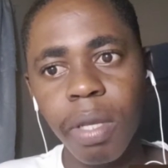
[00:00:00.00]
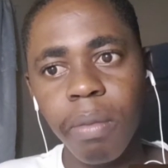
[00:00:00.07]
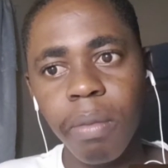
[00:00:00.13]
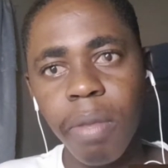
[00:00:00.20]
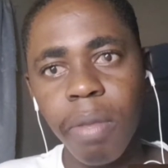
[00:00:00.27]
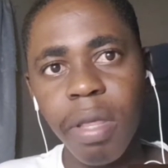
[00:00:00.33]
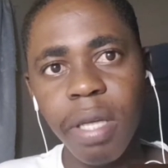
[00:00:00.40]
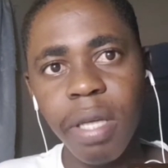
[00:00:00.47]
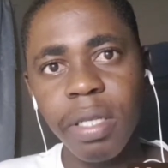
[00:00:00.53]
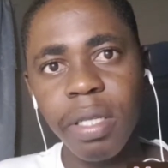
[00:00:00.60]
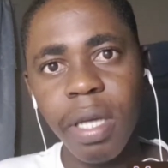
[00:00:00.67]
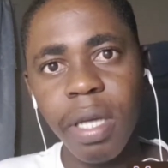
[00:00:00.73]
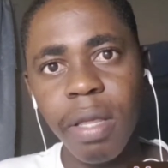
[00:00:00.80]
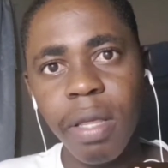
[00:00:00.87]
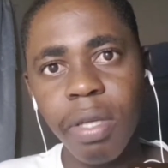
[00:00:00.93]
But they
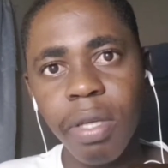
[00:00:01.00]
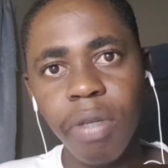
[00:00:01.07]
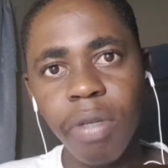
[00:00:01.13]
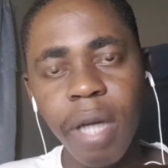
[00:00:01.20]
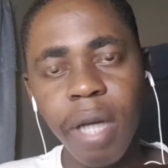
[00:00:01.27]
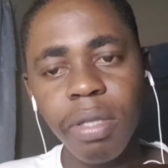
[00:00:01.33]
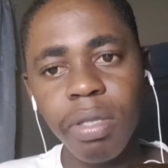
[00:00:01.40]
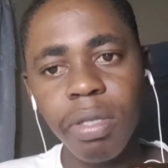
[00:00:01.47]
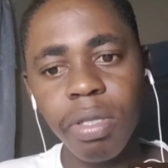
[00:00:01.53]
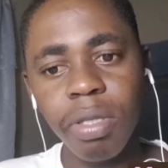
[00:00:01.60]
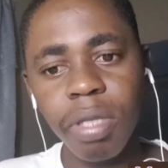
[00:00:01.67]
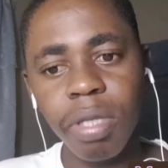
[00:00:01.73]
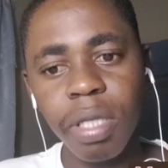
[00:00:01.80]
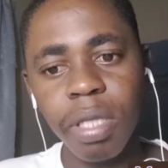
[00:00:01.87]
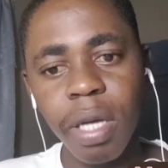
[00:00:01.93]
say they're trying to
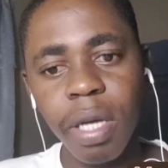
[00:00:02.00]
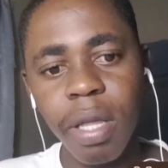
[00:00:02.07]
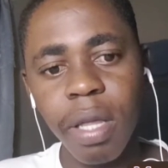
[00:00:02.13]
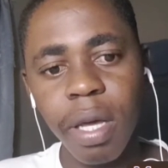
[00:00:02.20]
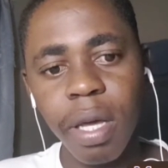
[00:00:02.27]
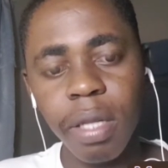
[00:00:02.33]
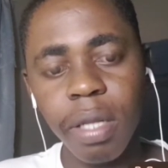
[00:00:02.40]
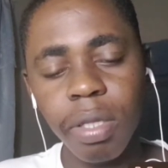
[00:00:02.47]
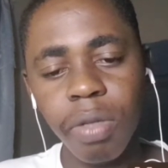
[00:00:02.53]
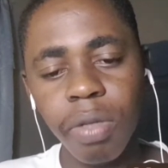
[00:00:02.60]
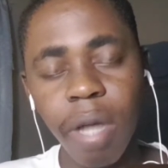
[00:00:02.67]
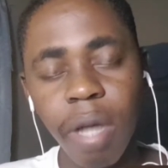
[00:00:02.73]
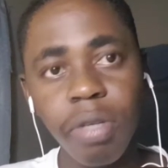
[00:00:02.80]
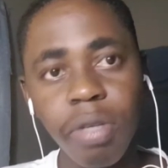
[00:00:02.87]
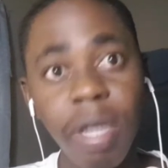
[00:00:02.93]
just say that,
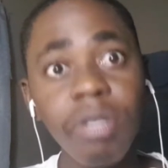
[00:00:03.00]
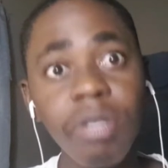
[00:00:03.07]
trying to